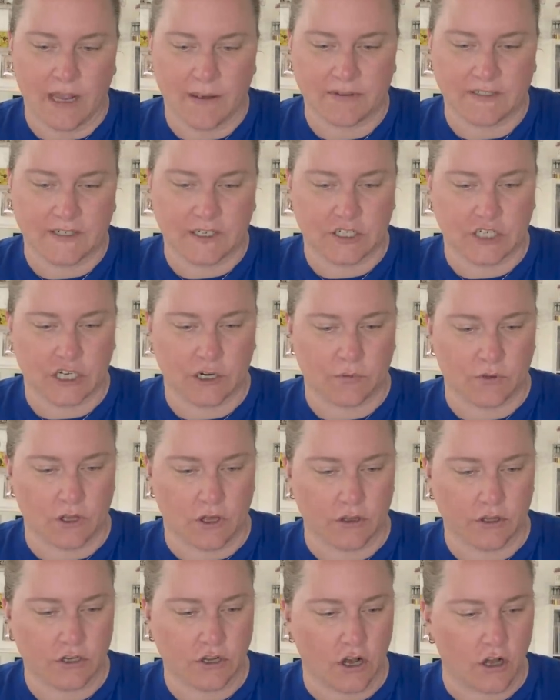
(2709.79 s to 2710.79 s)
I'm stitching it with
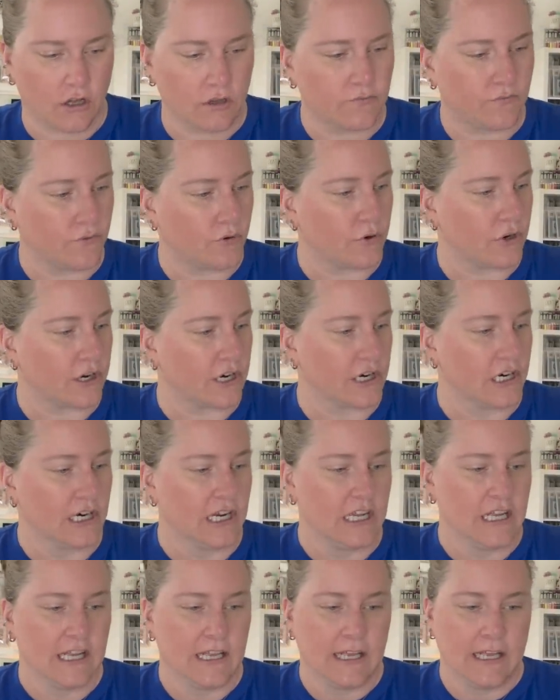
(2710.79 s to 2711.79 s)
all the called for
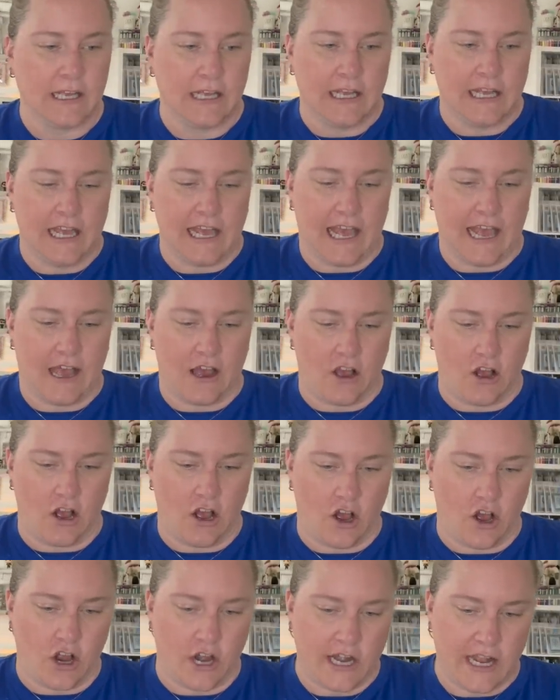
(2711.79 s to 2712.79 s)

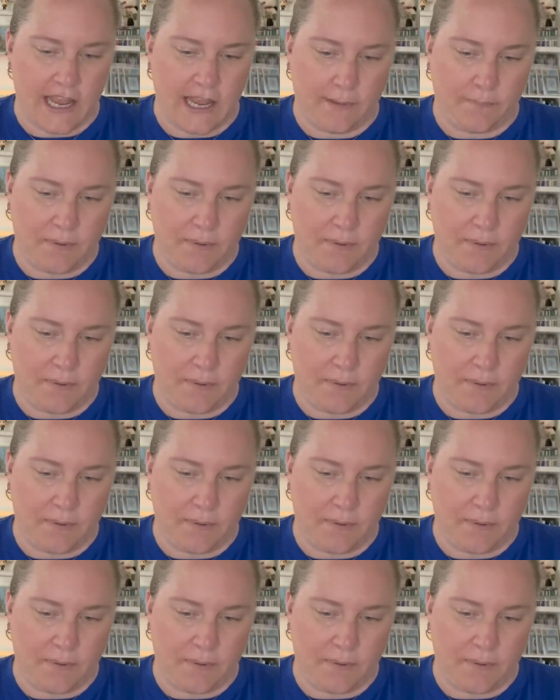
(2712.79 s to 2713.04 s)
on a